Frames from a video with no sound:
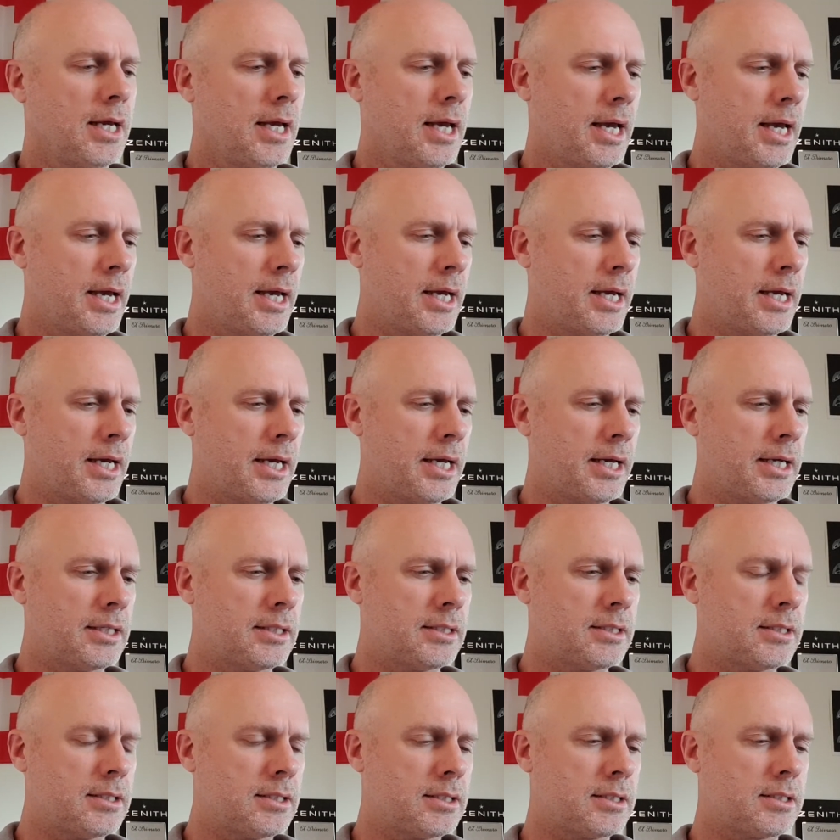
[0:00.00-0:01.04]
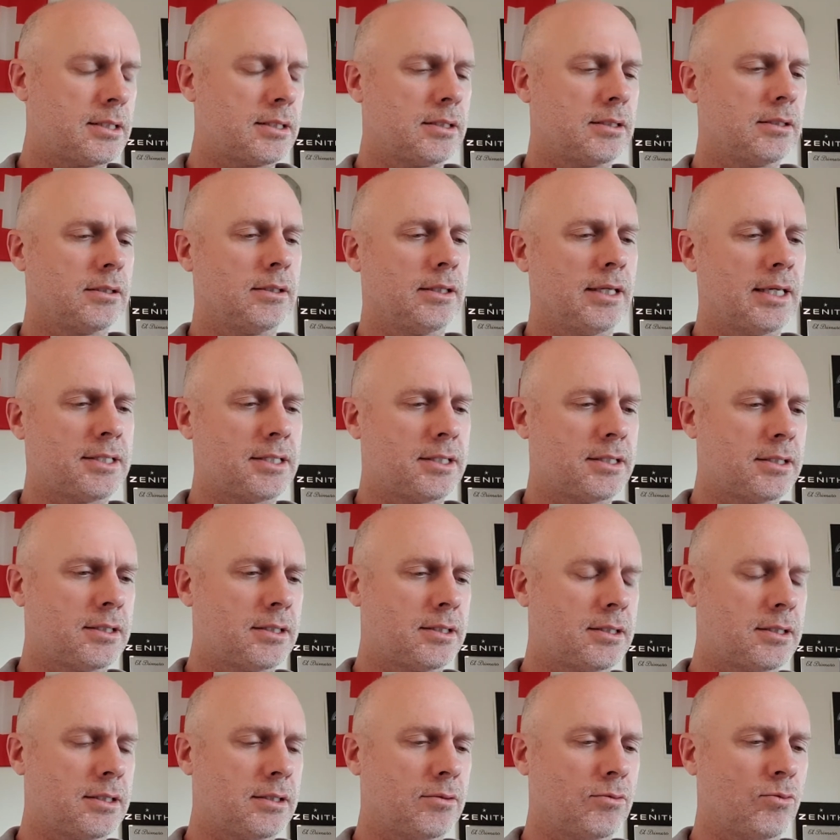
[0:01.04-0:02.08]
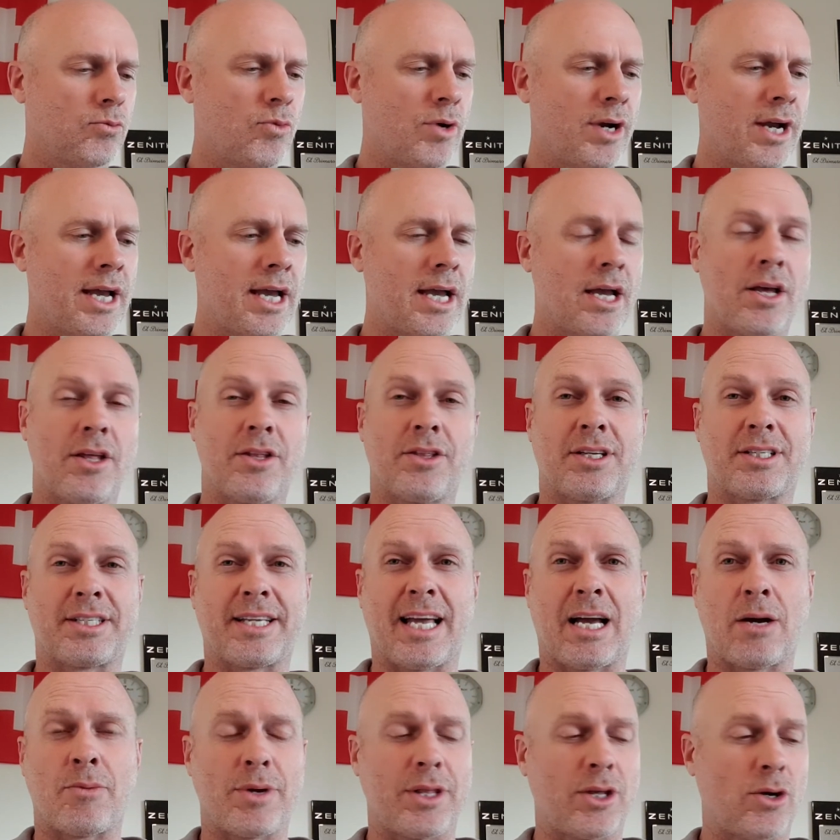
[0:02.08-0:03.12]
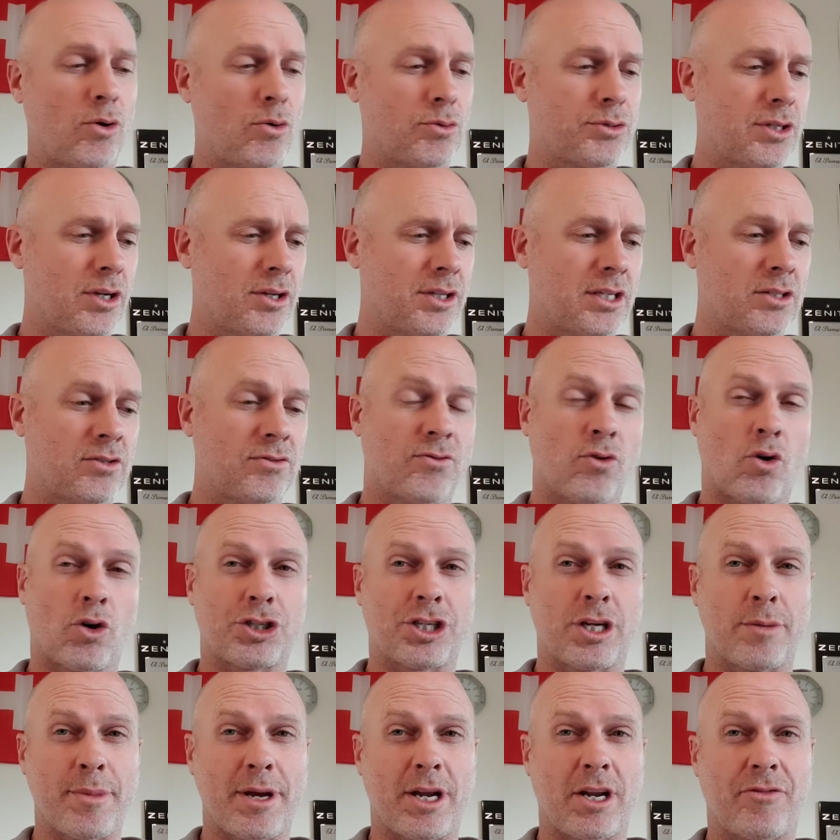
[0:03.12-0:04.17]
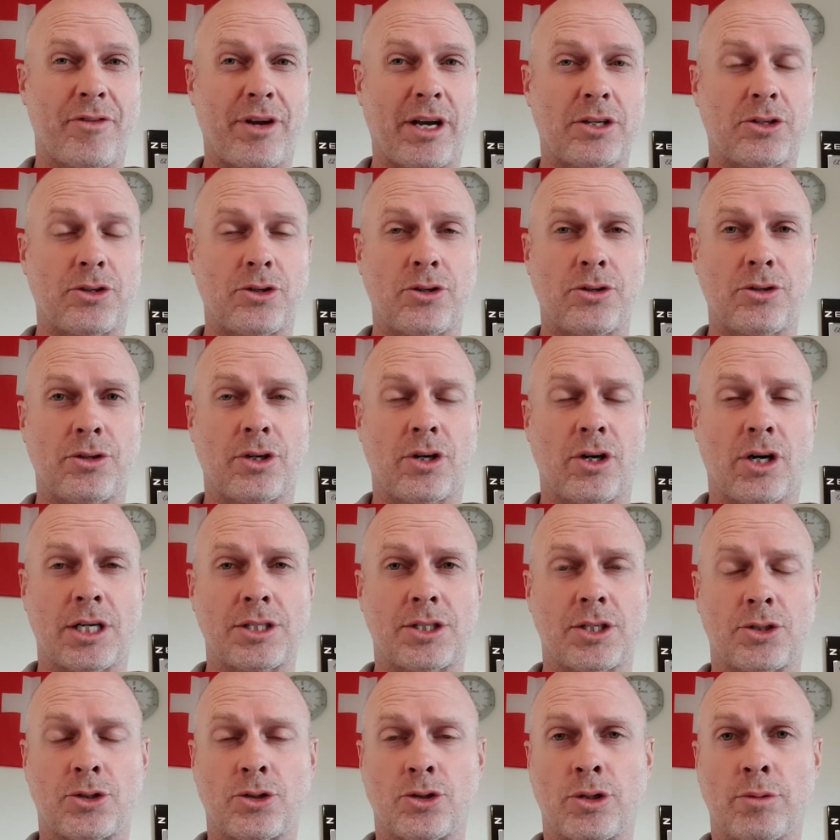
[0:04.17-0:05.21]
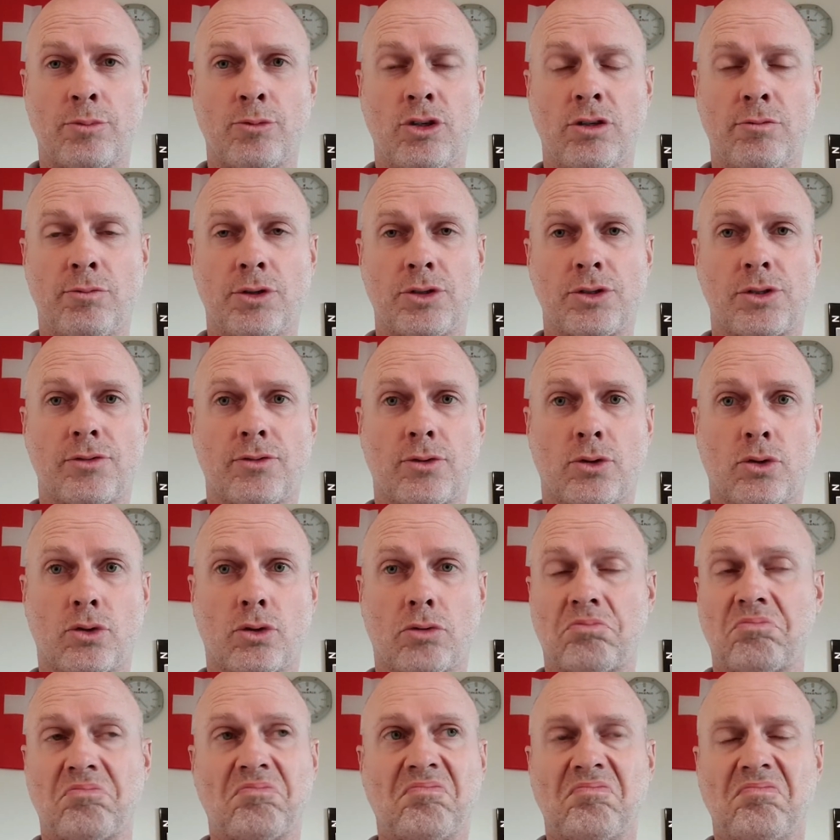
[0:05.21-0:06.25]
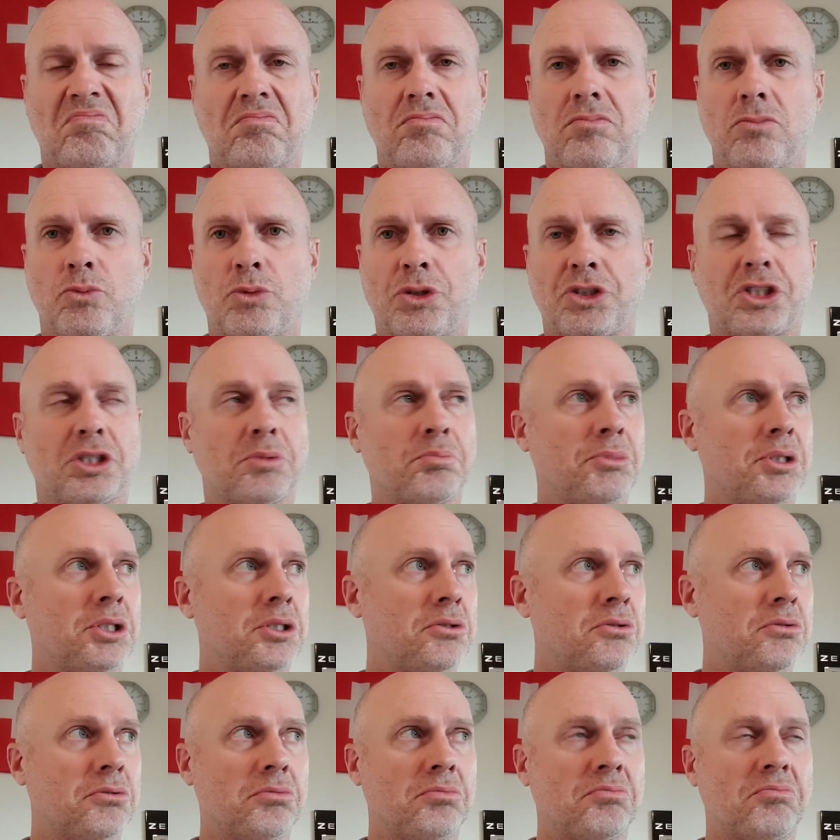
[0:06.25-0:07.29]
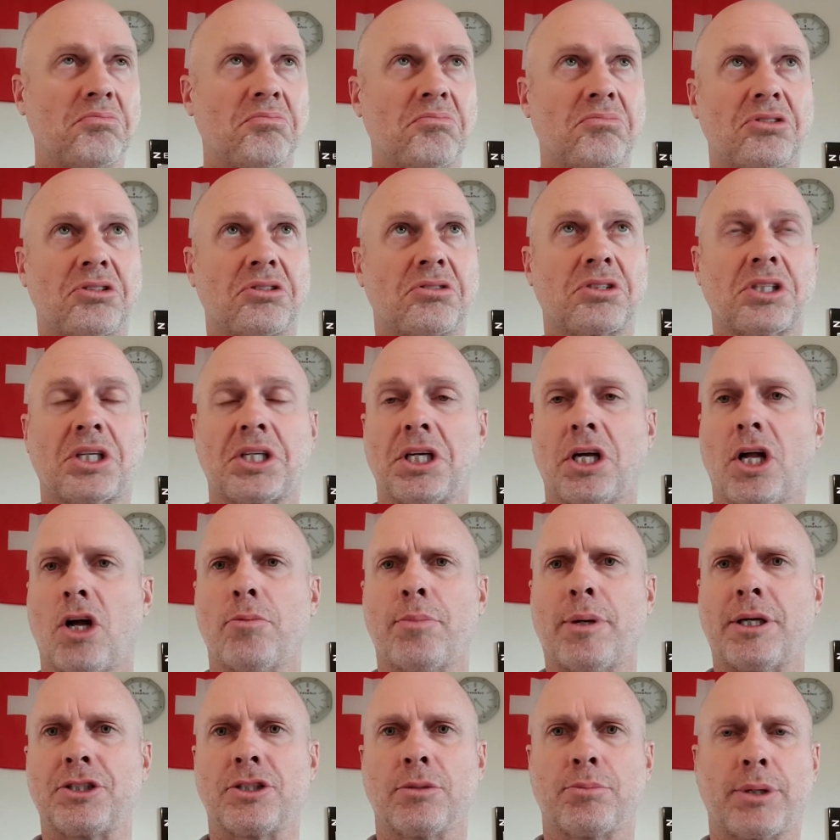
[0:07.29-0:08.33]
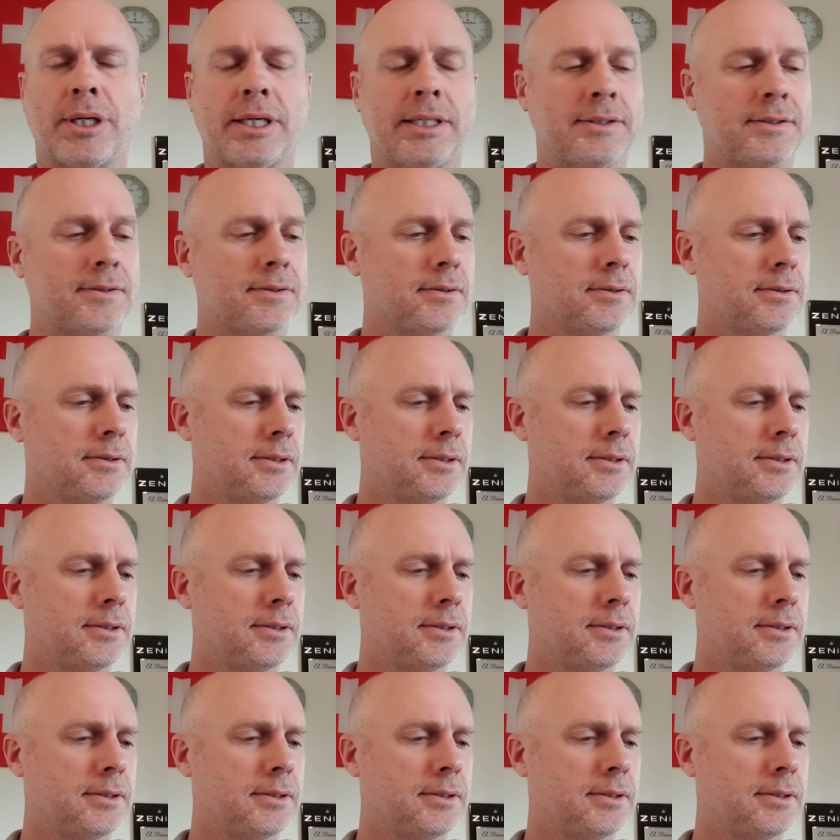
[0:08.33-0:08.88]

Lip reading: And that's where the town where there's a Porsche manufacturer, the guys that do the movements for Richard Mille, Chanel, a whole bunch of brands.